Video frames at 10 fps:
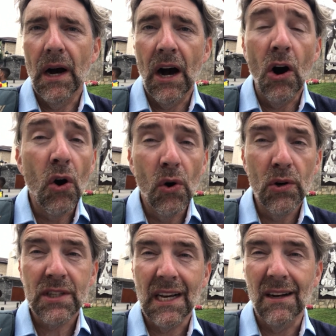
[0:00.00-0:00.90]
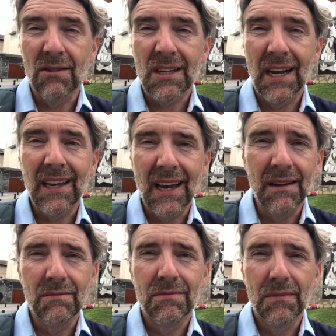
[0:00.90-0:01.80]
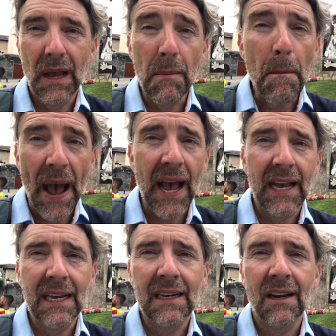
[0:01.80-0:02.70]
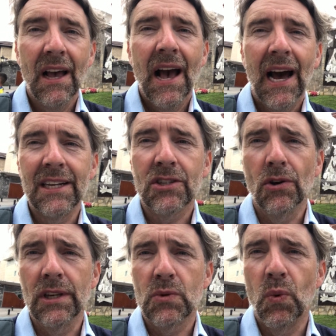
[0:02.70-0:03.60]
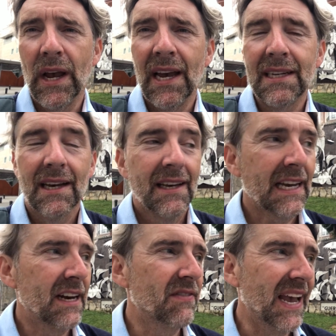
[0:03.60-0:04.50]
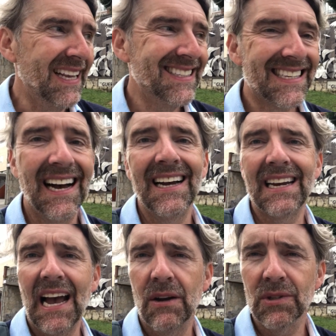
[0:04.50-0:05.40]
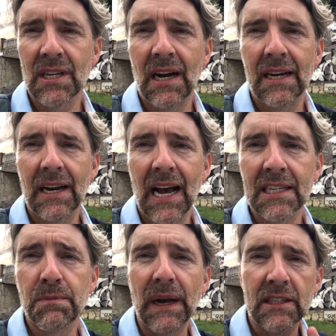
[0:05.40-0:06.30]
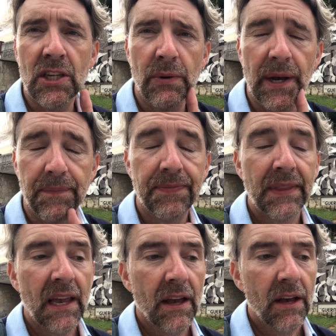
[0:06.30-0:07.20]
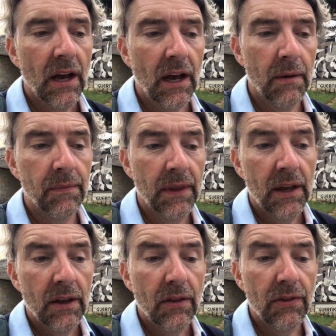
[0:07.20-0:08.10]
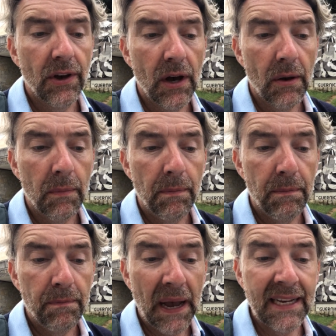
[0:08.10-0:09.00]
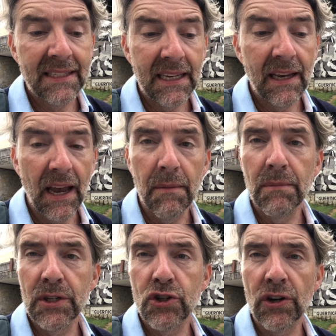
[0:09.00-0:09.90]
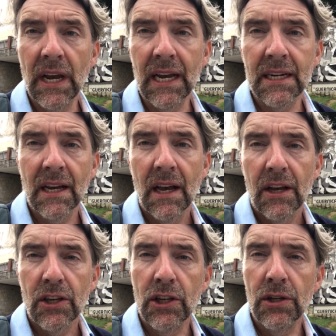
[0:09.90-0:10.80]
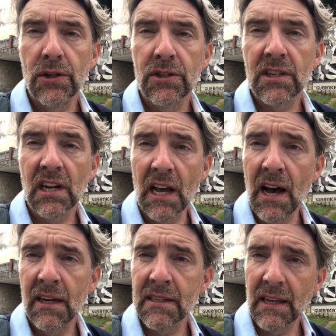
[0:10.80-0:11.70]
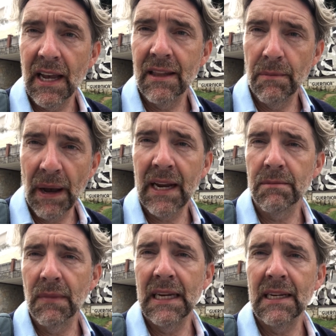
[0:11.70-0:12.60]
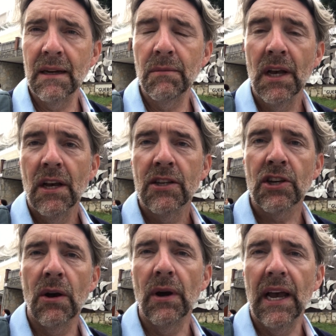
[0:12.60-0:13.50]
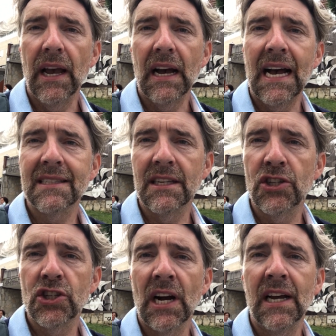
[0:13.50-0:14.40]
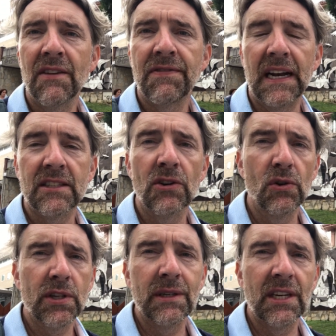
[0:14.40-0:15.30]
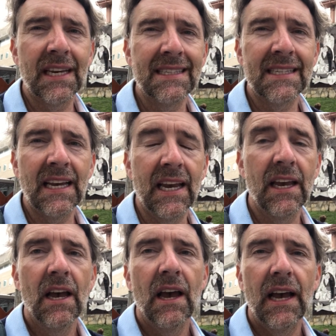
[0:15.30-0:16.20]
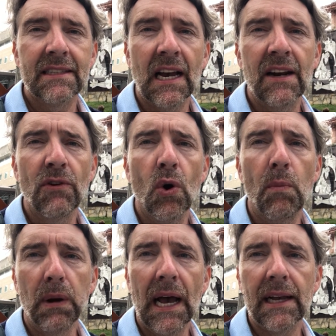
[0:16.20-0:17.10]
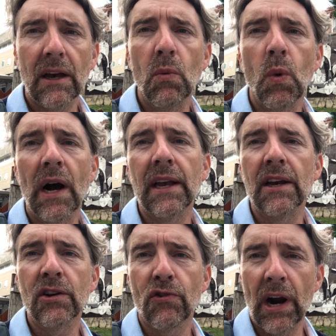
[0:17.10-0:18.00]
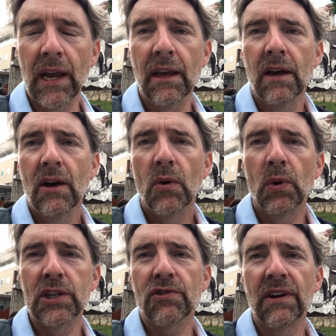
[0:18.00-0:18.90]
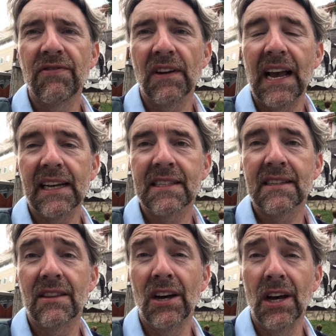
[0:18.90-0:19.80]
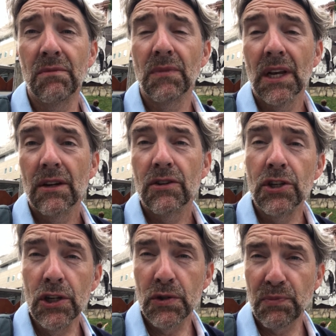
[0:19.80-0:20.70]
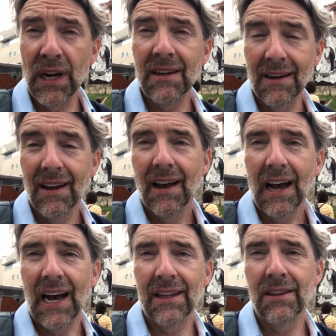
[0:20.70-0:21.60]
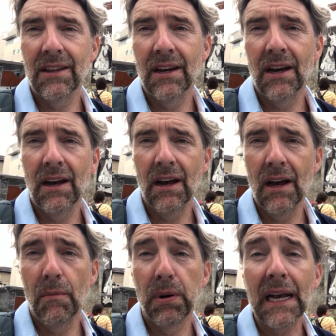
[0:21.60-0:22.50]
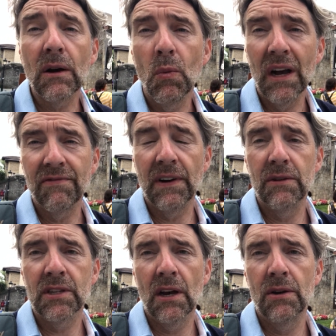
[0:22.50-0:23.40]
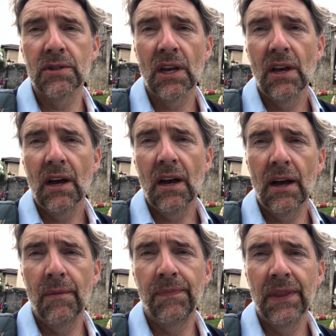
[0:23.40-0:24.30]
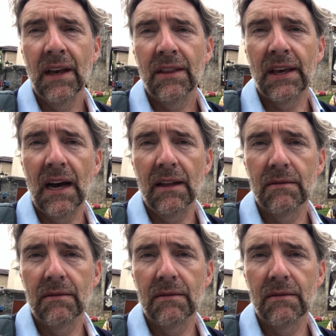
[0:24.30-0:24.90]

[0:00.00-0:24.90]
horse that looks like in pain, and it's got this weird kind of inside-outside aspect to it. The painting in Madrid used glass in the paint medium, so it has this shine effect, and also, as you can see, it's kind of all black and white and grey, which reflects the newsprint and the black and white photos that